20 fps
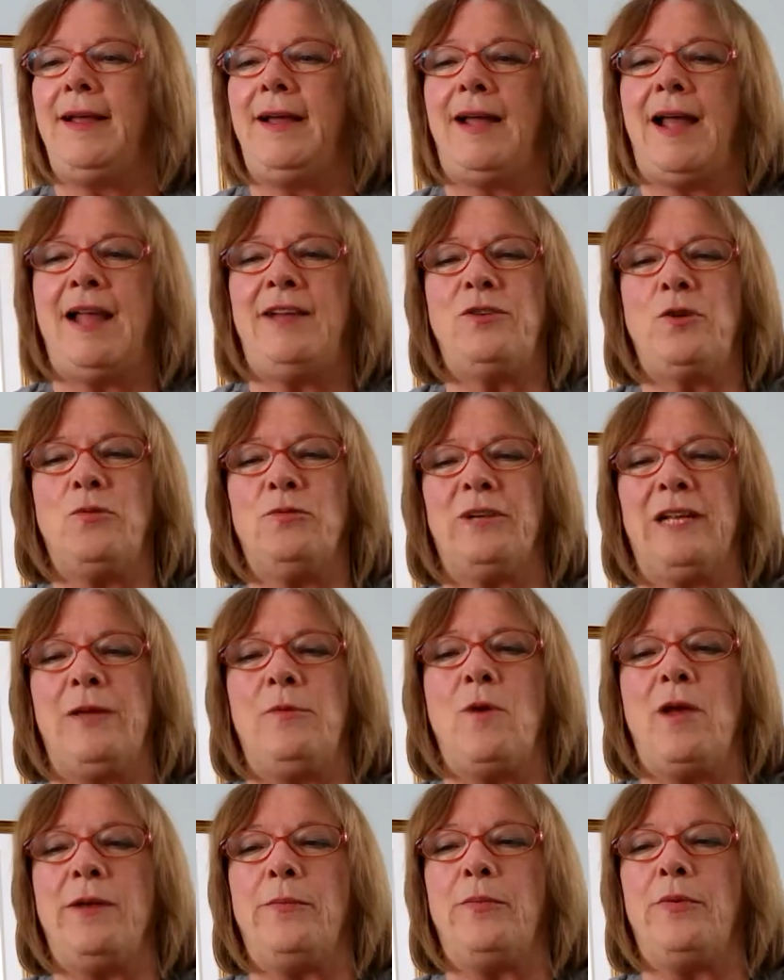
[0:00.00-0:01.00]
I don't really
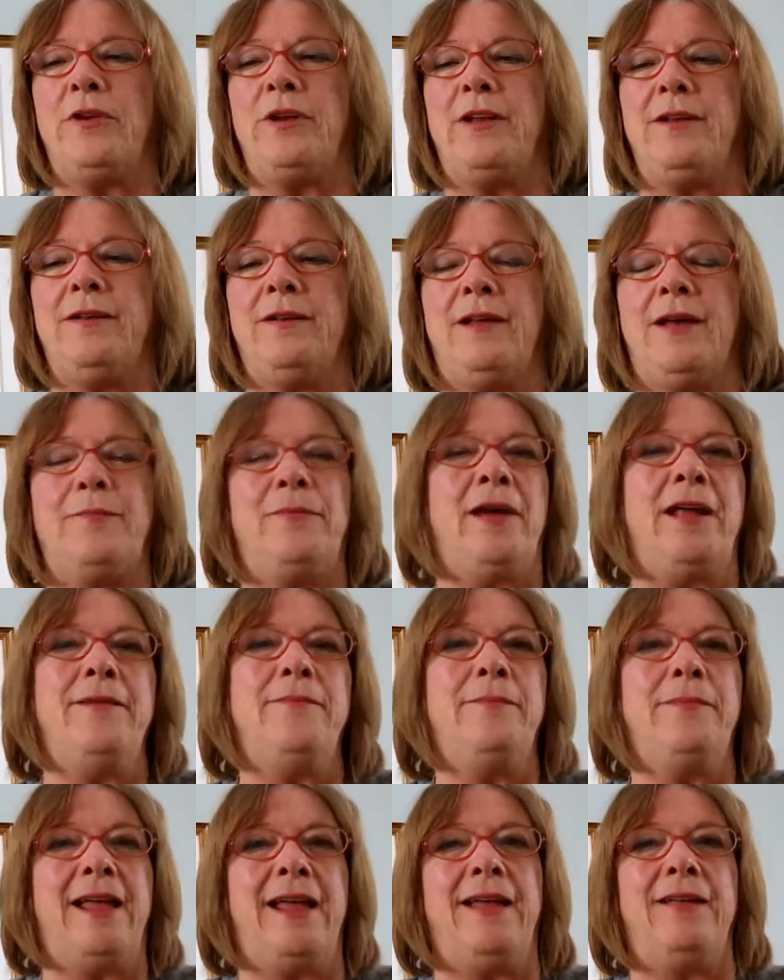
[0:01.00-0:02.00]
want to put a
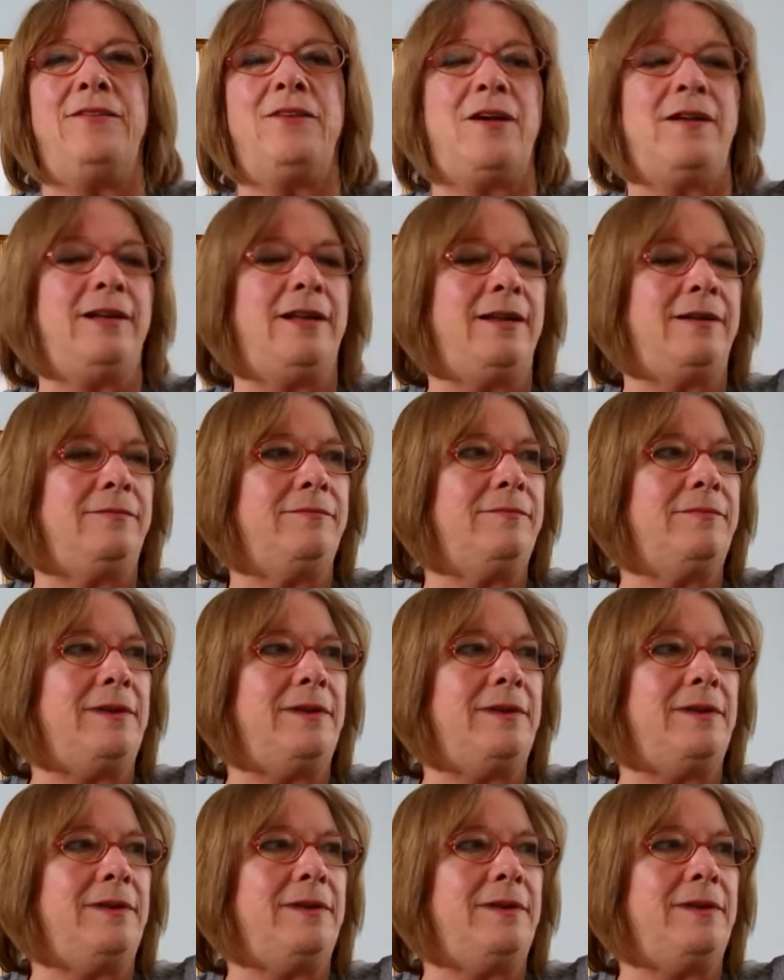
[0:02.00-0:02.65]
button band on it.